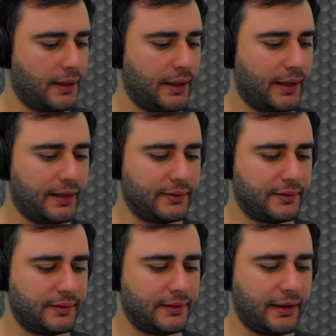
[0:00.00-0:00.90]

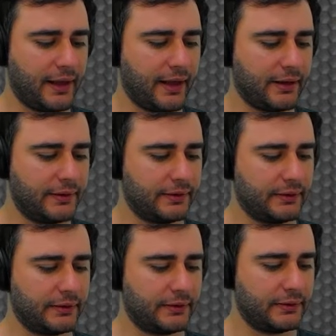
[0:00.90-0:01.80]
and the
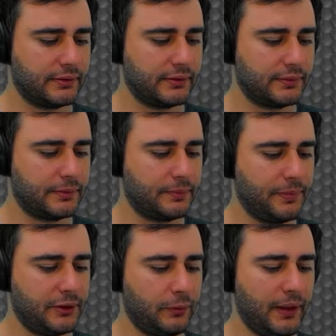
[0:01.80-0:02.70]
angle
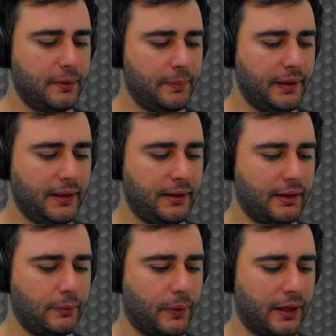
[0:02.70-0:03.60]
between
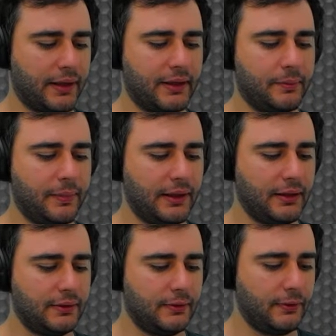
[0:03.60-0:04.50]
P1 and
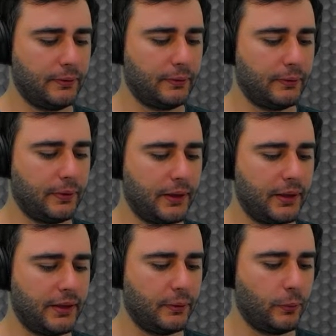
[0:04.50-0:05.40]
P2,
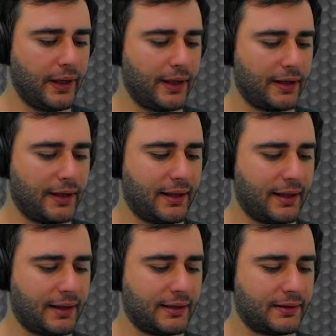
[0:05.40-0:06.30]
we can
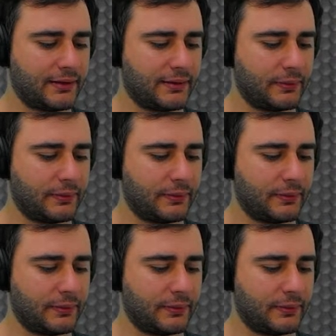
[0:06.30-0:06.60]
get it